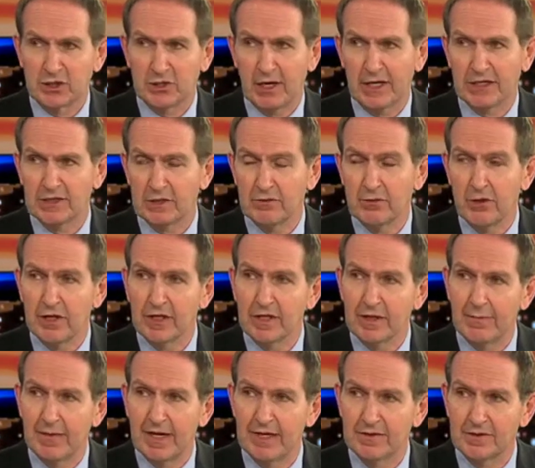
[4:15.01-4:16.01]
traction writing
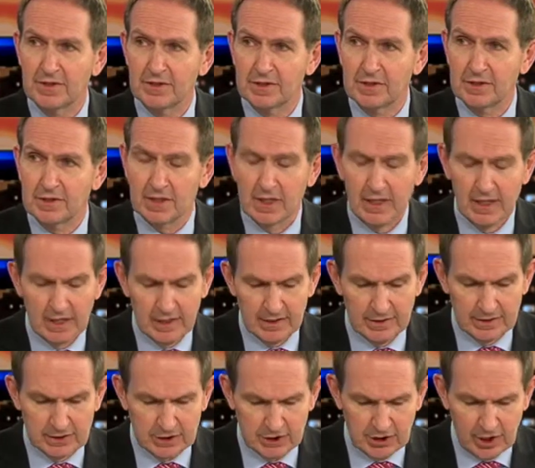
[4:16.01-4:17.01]
about this
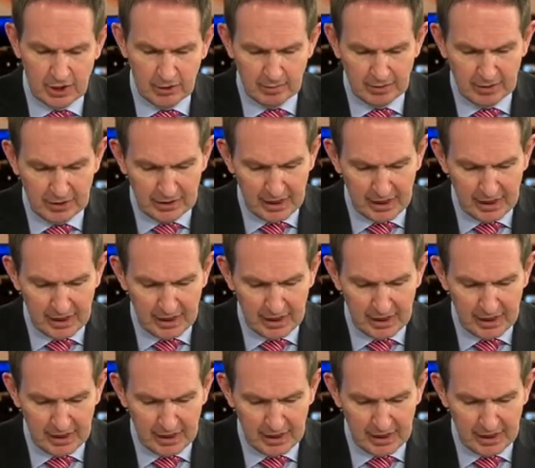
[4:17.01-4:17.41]
show. They